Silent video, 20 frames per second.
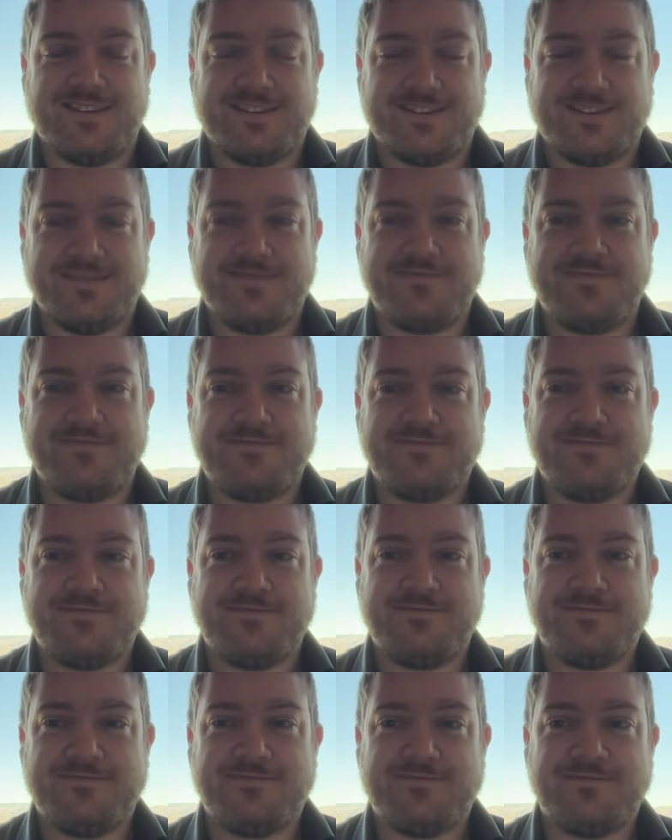
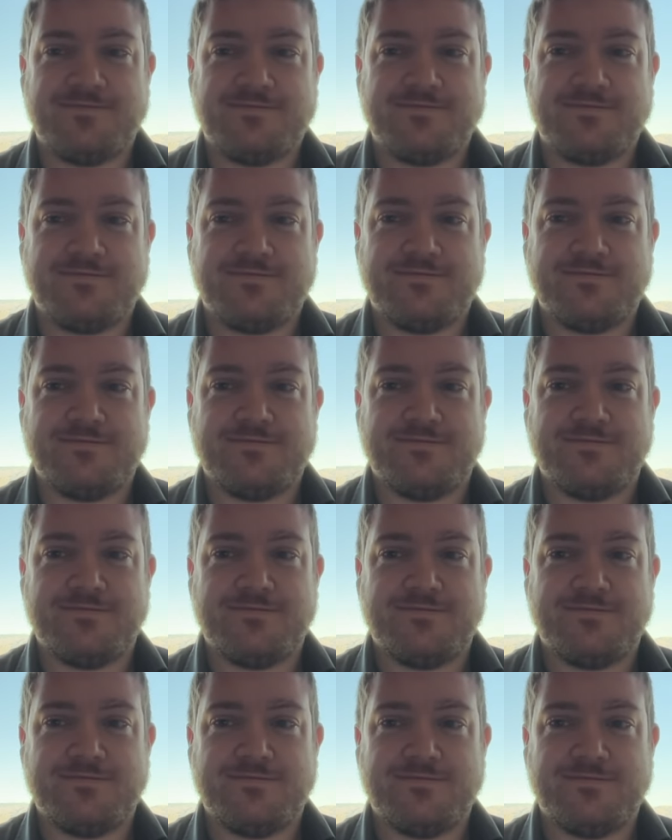
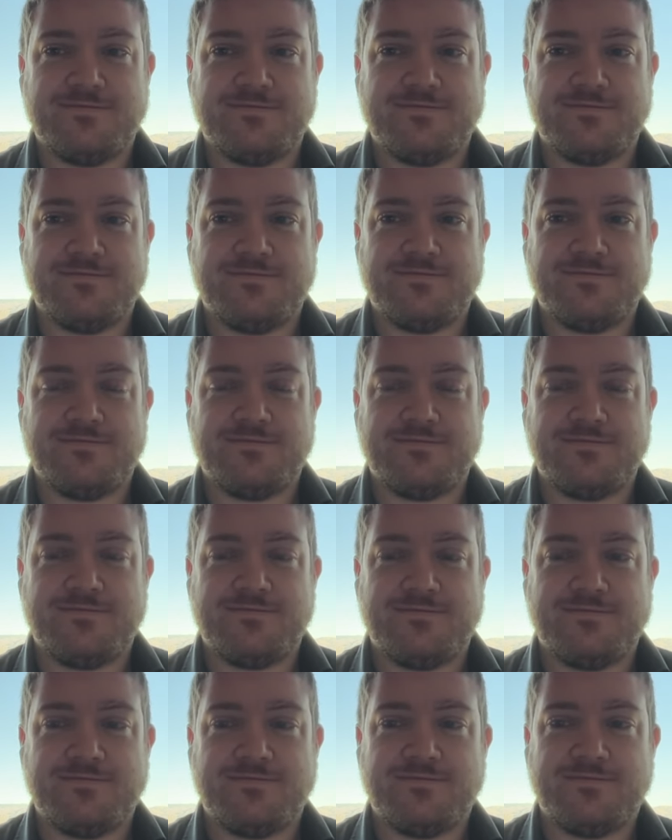
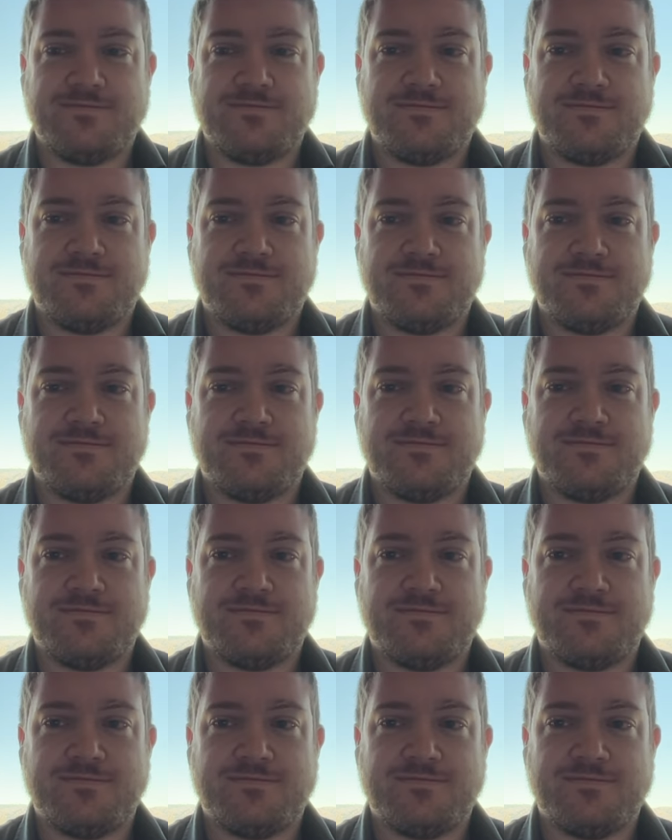
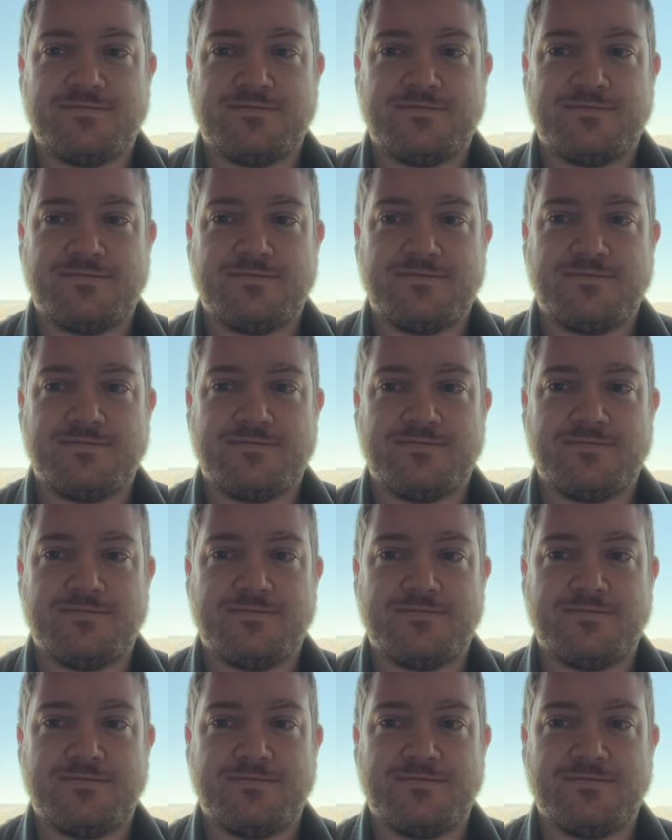
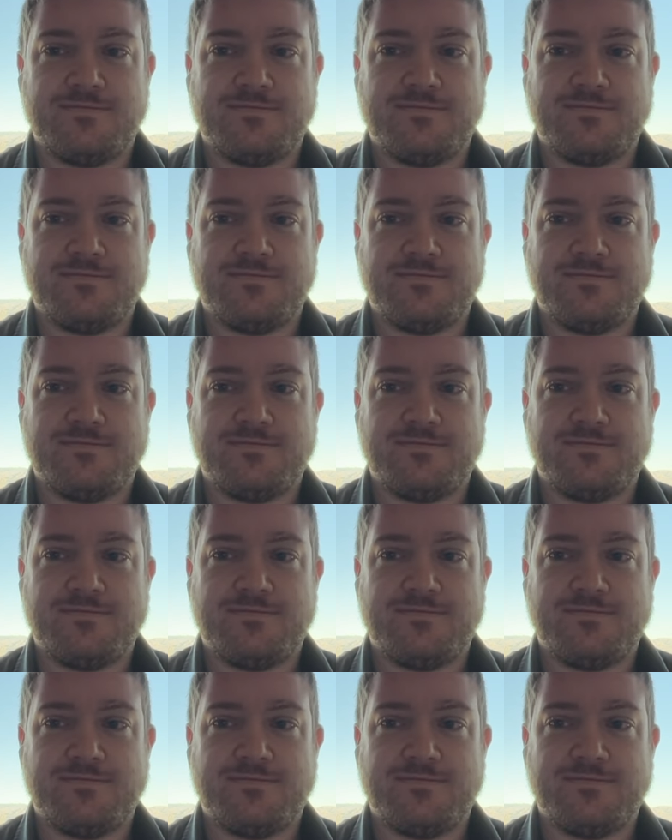This person isn't speaking.